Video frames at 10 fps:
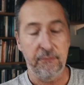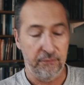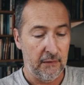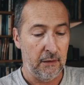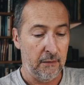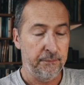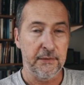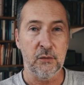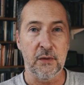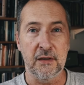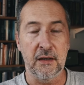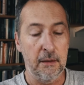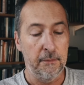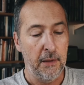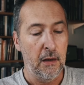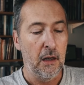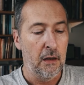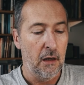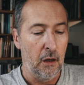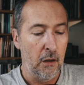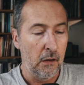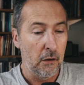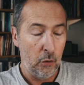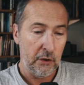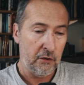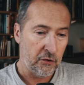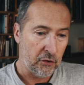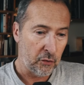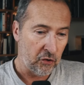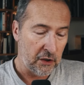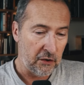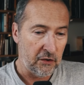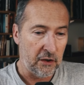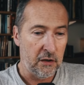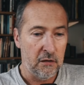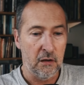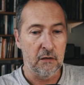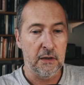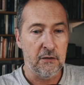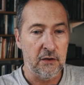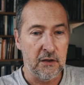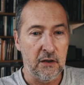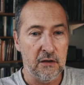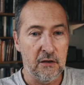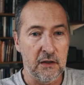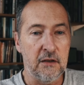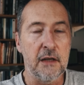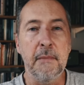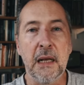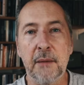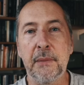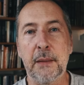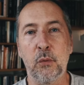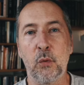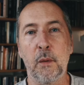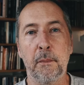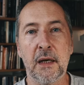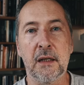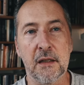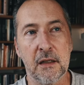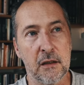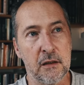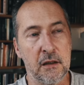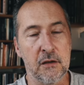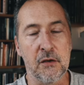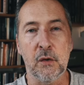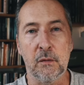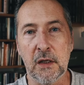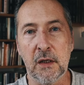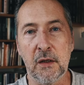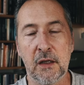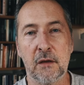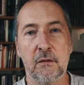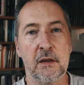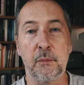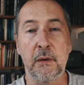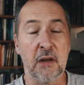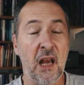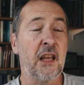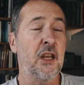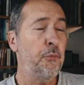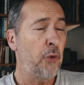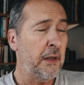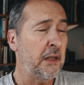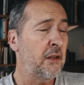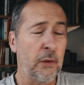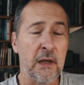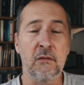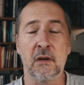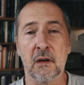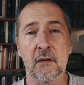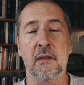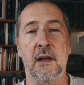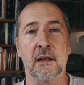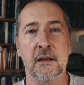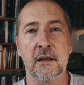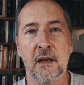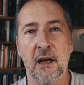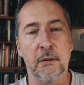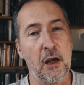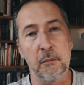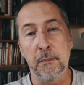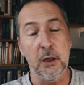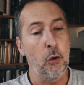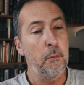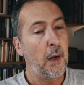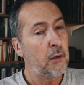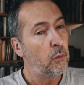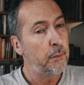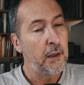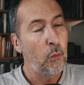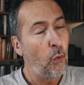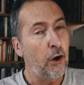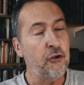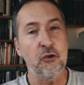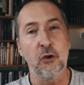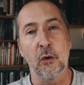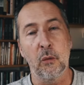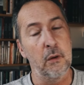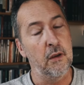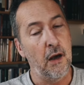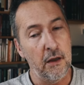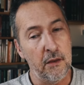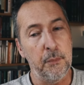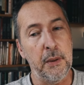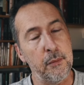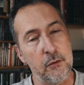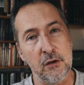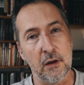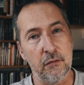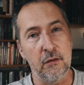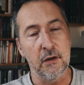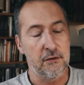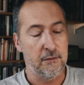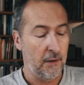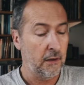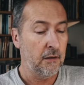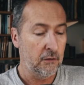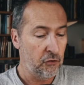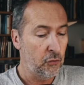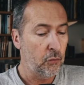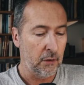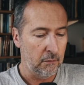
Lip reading: Yeah, that's what they did here. According to Solzhenitsyn, around 60 million people were murdered in the Soviet Union over this period. You probably don't even know that. But your mind will be awash with other people's sufferings, I can assure you.